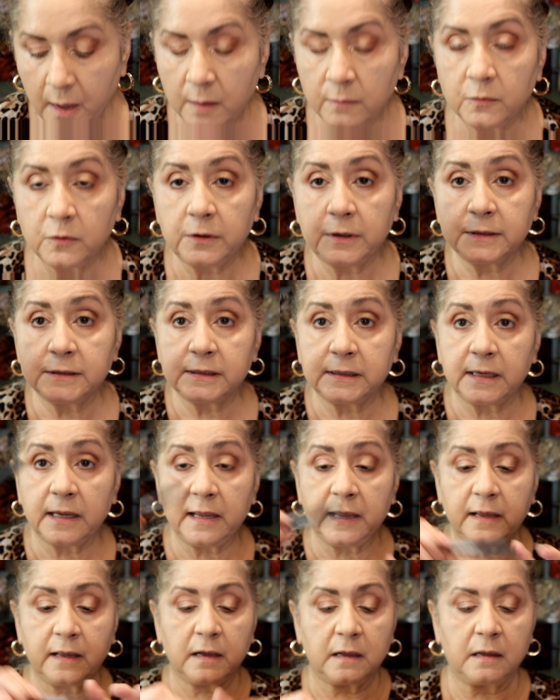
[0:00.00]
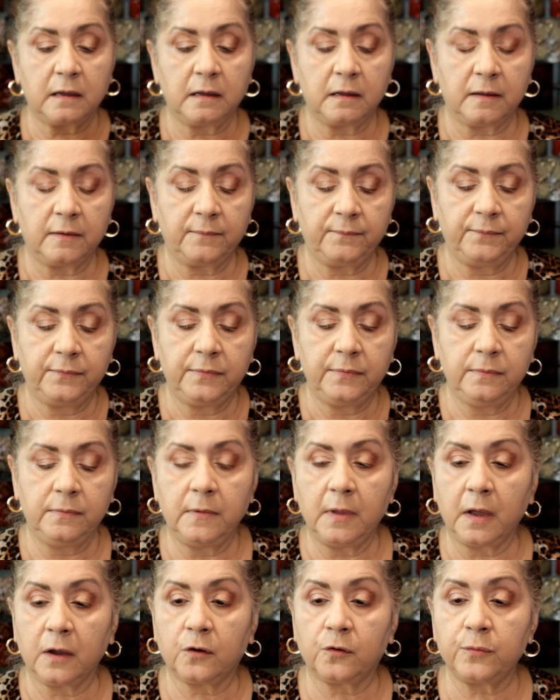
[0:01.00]
I'm going to take a
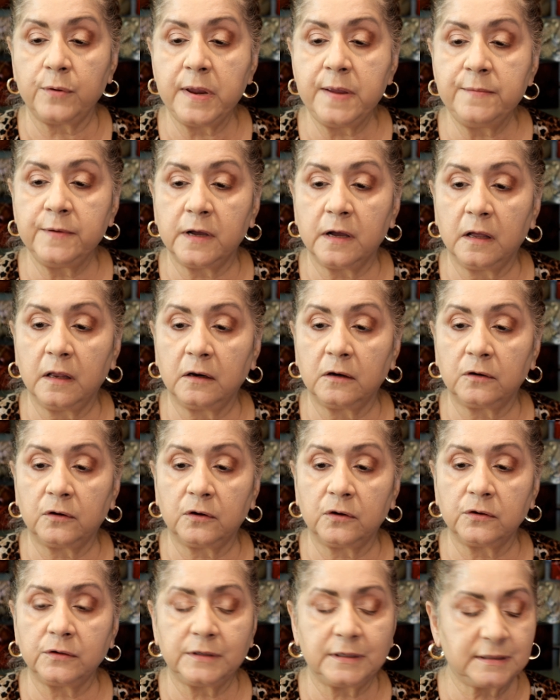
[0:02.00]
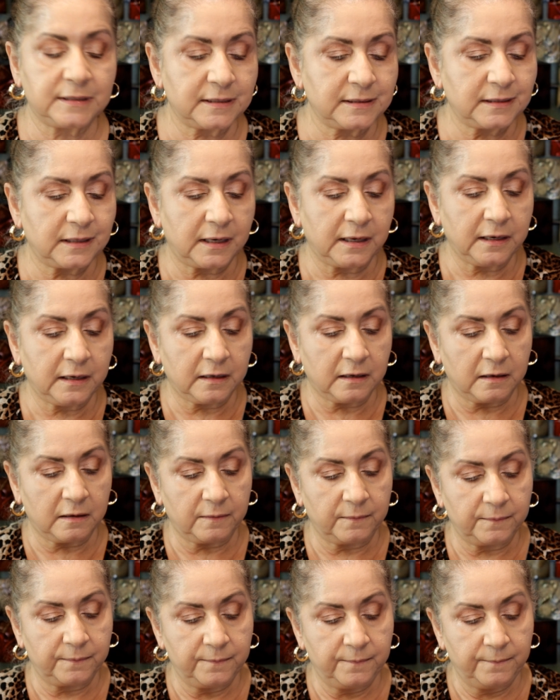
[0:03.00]
cream color. This is like
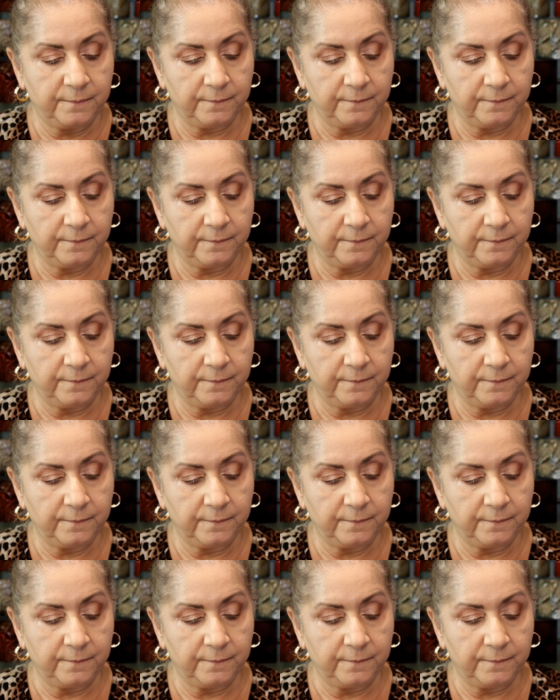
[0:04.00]
a,